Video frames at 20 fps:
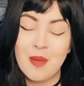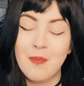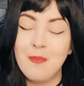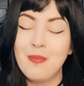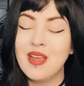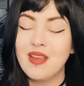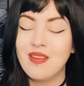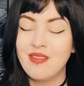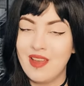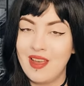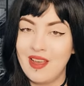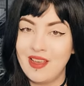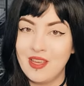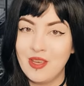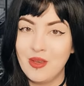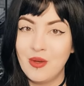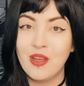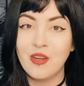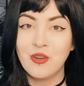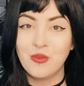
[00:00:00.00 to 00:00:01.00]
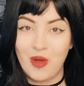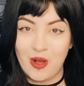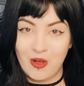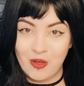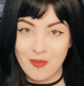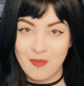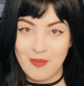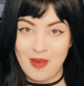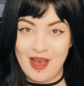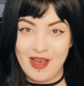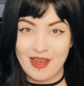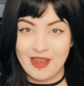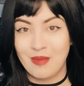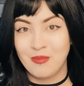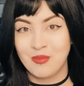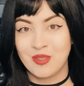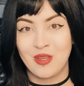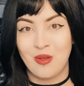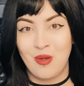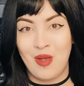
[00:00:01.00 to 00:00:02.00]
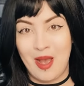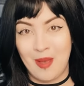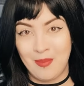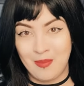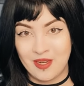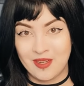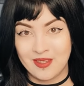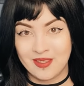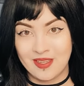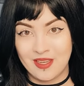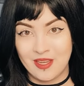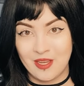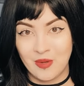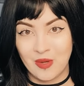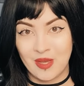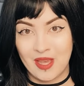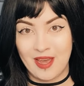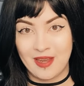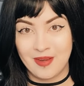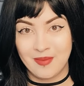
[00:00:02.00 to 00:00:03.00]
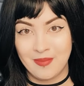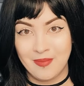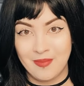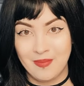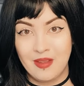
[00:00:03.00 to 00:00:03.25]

a big thank you and welcome back. I'm so happy to see you again.